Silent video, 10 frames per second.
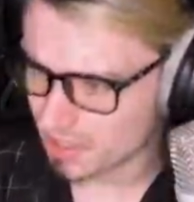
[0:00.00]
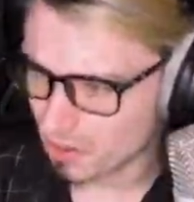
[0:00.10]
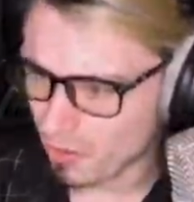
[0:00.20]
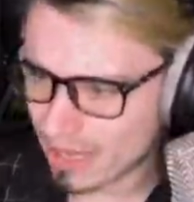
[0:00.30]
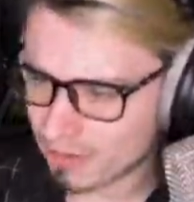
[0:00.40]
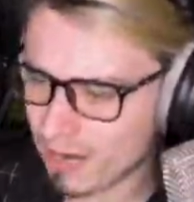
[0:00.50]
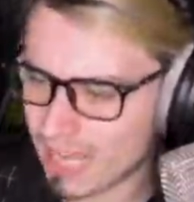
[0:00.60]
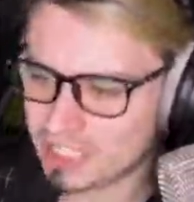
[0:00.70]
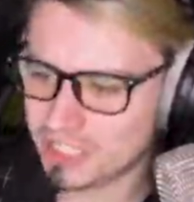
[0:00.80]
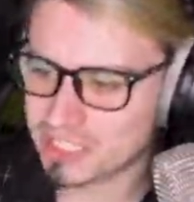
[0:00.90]
When will
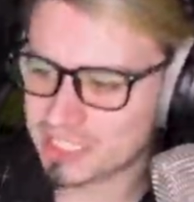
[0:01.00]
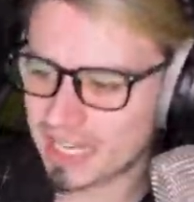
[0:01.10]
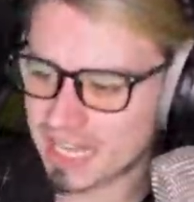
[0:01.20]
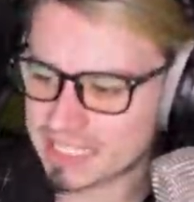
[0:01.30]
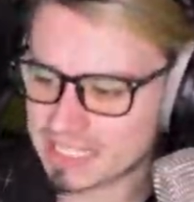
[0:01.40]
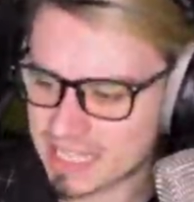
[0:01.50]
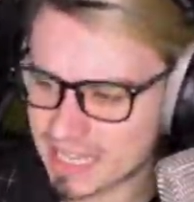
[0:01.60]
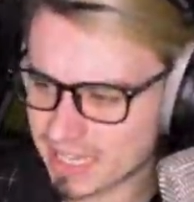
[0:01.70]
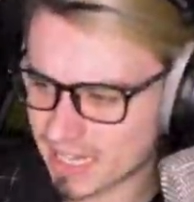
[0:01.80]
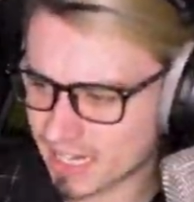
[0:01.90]
I just get a
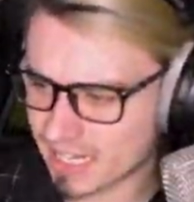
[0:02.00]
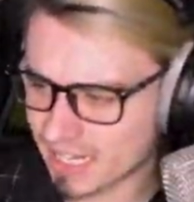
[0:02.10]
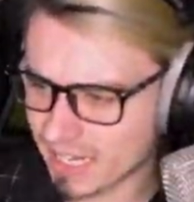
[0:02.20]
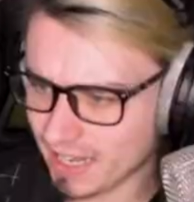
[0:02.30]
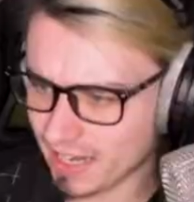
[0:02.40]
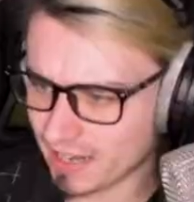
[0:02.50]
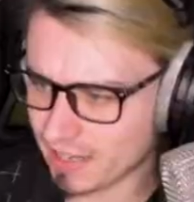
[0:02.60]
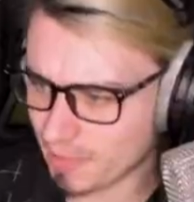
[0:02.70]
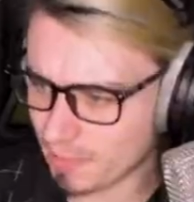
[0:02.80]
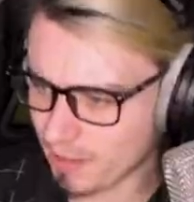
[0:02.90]
single kill?
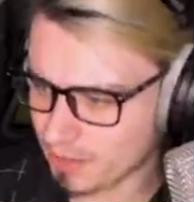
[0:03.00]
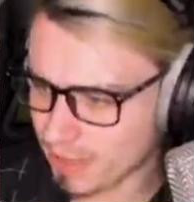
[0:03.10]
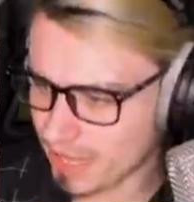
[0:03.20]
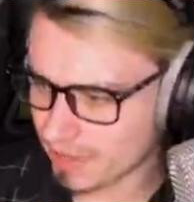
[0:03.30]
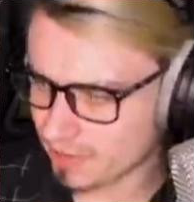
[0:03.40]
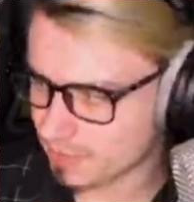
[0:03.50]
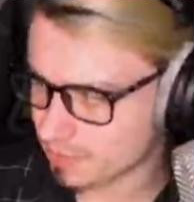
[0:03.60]
Come on, man.